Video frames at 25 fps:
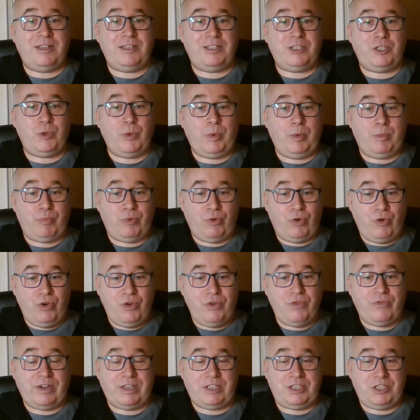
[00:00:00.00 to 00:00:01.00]
to
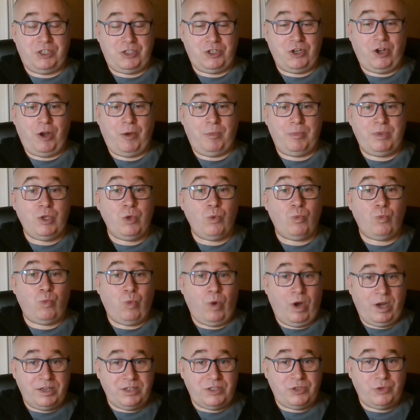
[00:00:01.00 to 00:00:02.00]
improve at your job. You
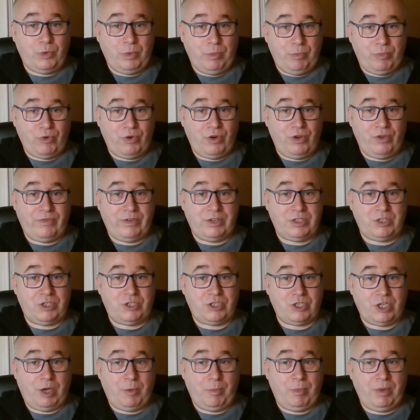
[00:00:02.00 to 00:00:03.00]
want to improve at your
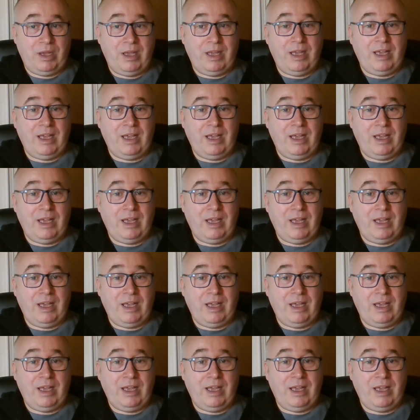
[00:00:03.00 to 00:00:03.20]
job.